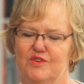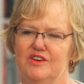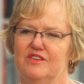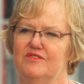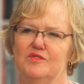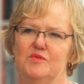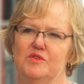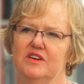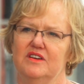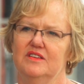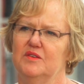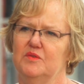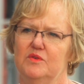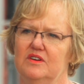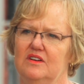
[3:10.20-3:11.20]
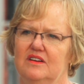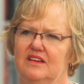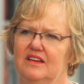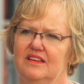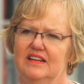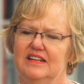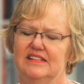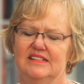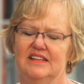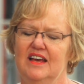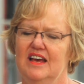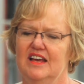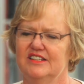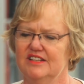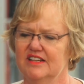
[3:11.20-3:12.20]
wonderful work in the world. I think it's
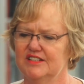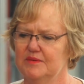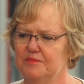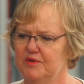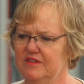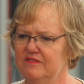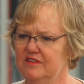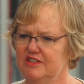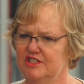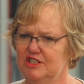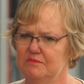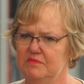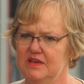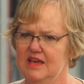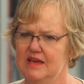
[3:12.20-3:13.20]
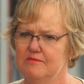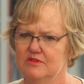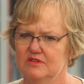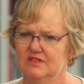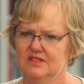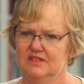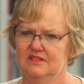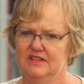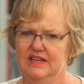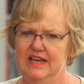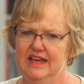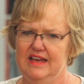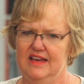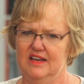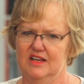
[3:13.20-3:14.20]
such a privilege to be able to
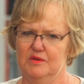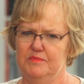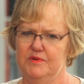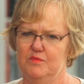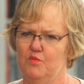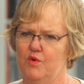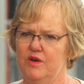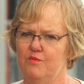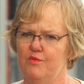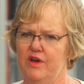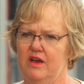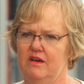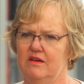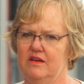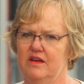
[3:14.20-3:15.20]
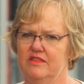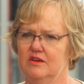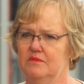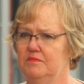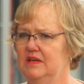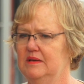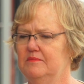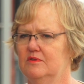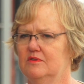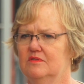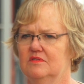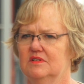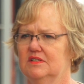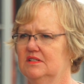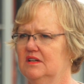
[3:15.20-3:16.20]
help in one way or another people who
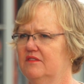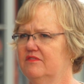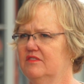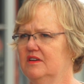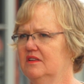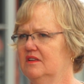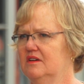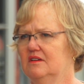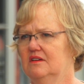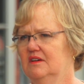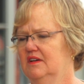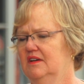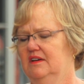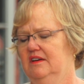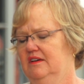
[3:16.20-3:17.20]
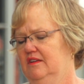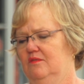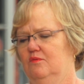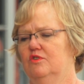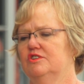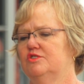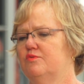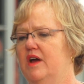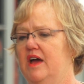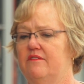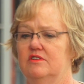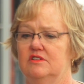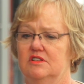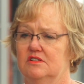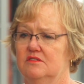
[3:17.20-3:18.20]
are suffering the worst
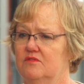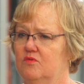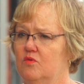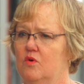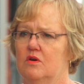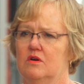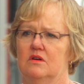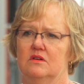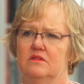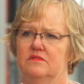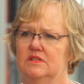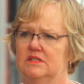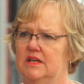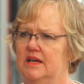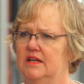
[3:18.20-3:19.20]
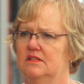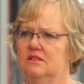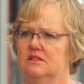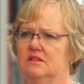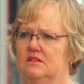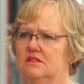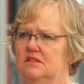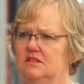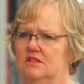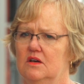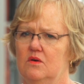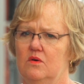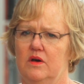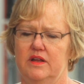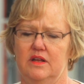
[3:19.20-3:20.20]
ravages of war, of disasters, and so
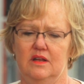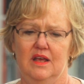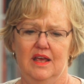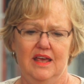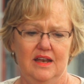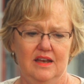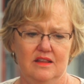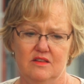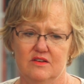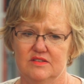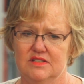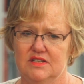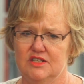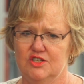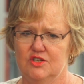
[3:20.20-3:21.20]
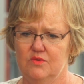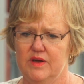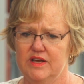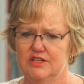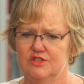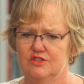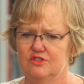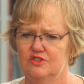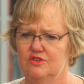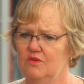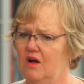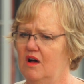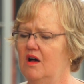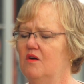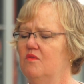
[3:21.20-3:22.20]
on. And, and in those situations, you
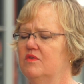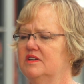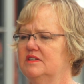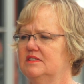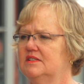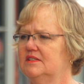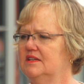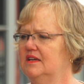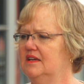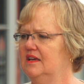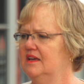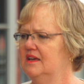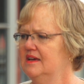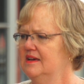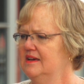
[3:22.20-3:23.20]
always see